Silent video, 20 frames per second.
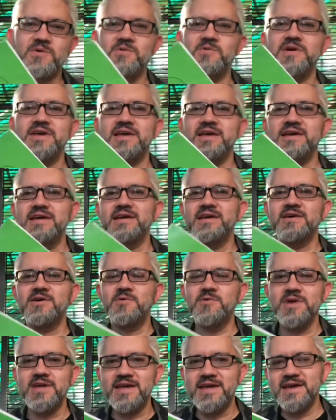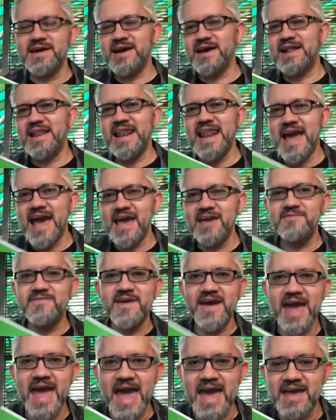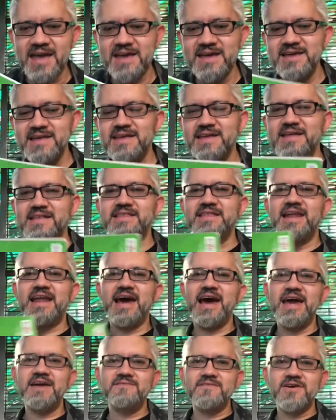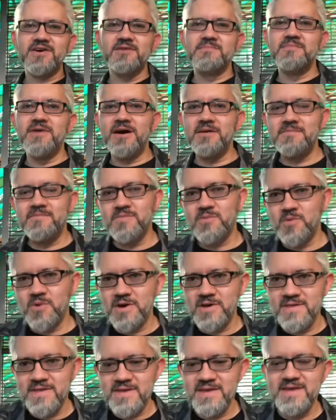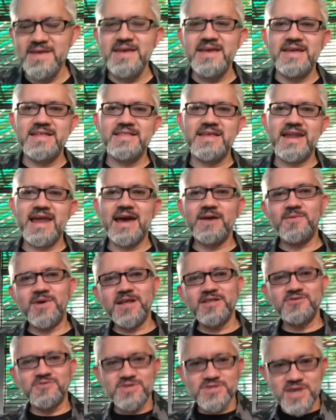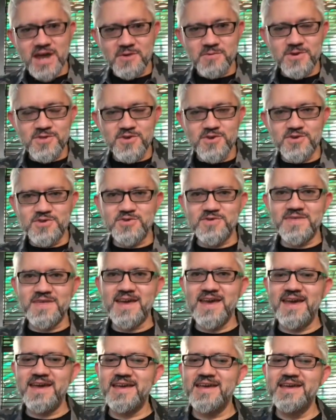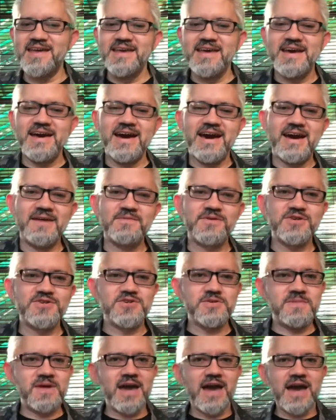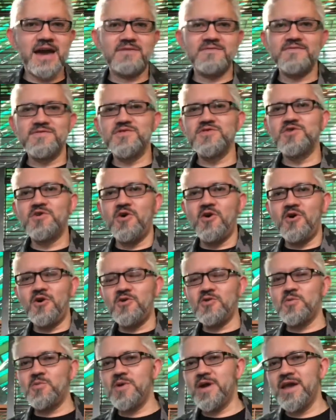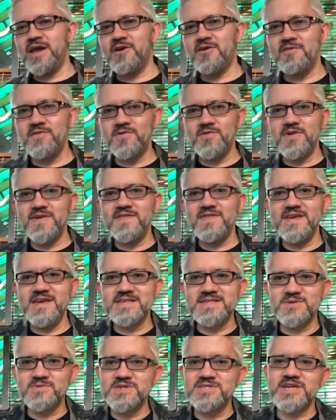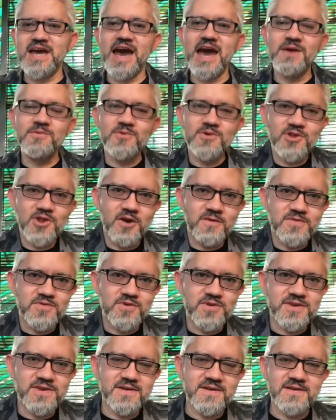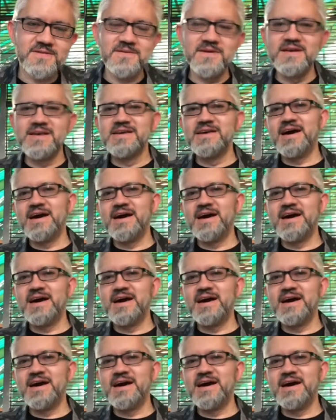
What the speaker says: quick life hack that I've come up with that I wanted to share with you today, because you may have your own way of doing this, which I would love to hear.